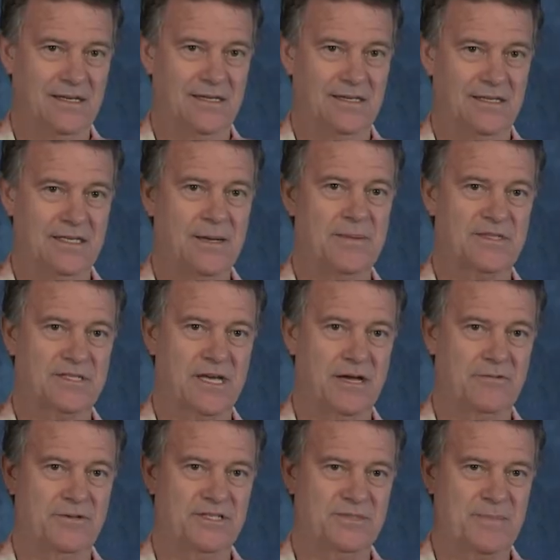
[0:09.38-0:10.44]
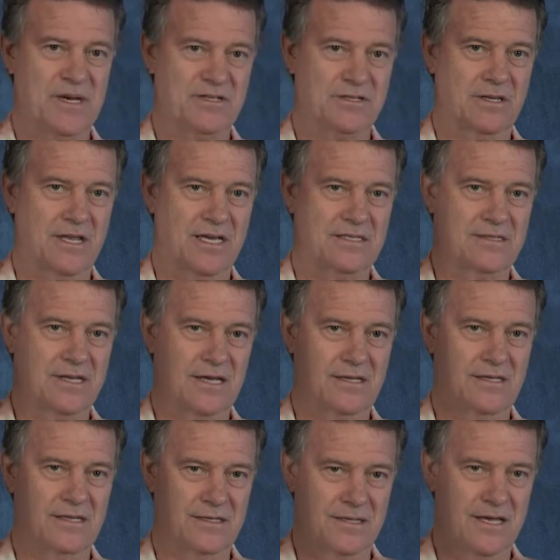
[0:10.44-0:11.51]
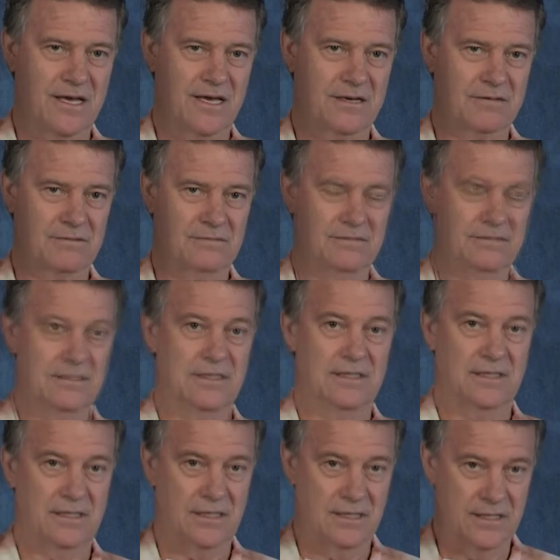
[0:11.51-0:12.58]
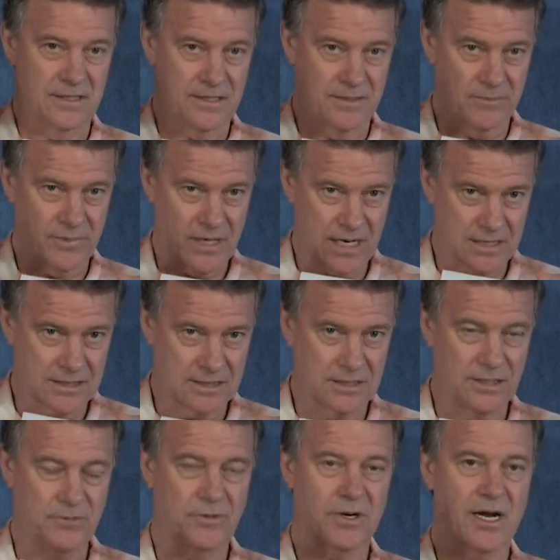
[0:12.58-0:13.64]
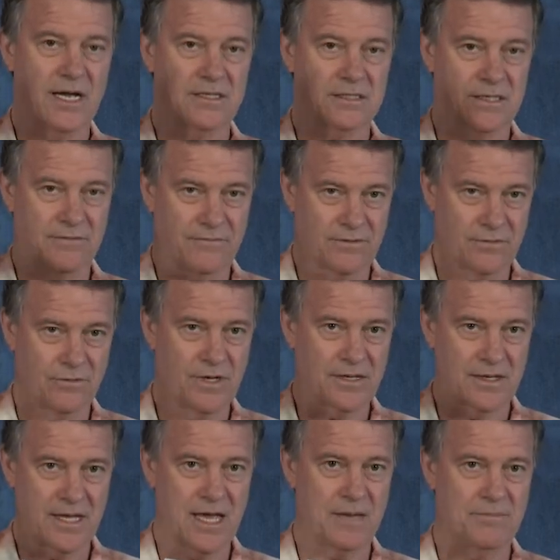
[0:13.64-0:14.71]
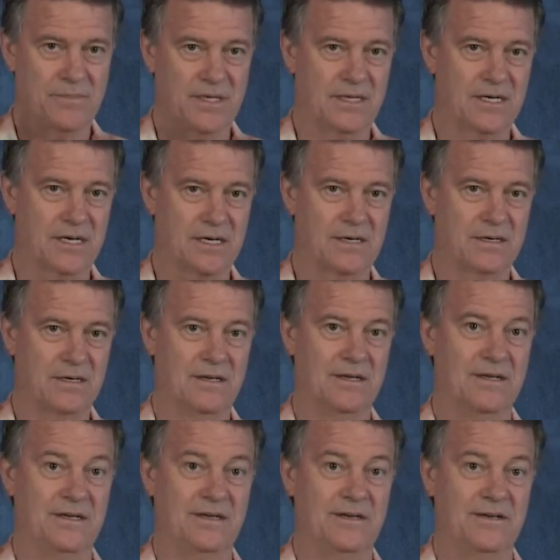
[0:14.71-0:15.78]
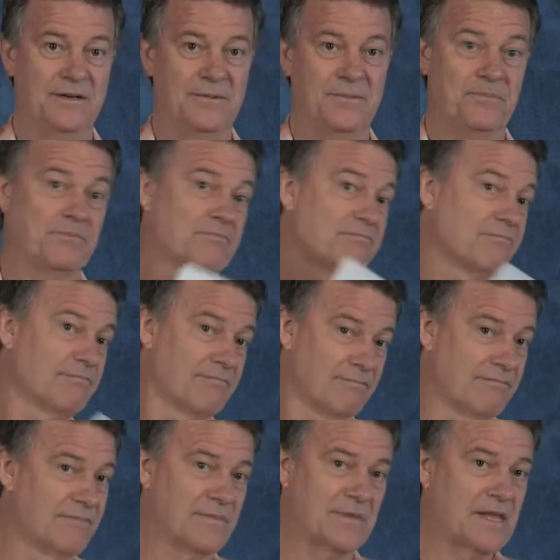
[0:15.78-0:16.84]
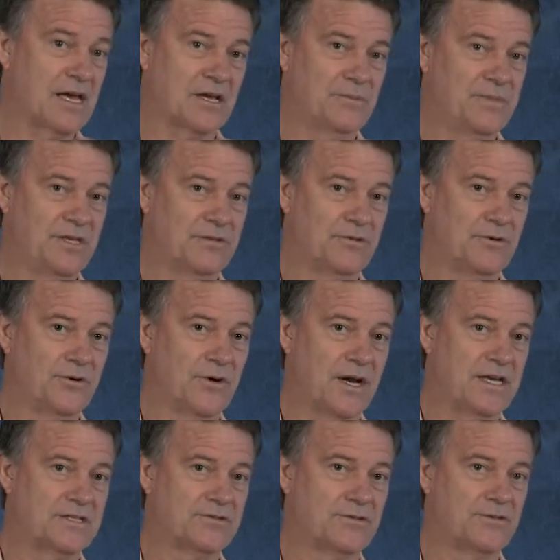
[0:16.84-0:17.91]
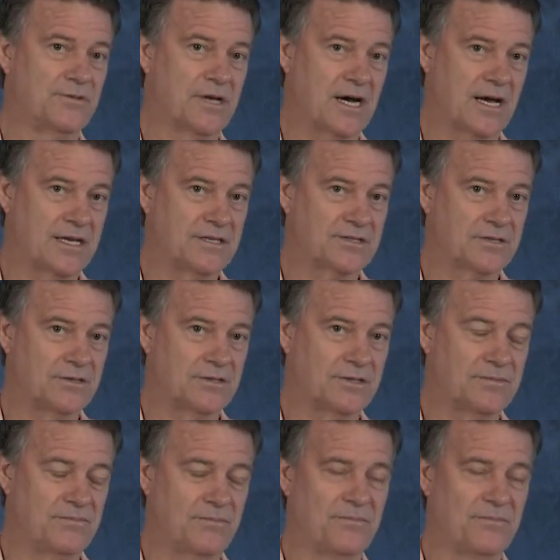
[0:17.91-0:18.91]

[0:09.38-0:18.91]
In MSI, we specialize that in that. And then practically, we're asking for what can be done. And that could be through grace, through the highest good.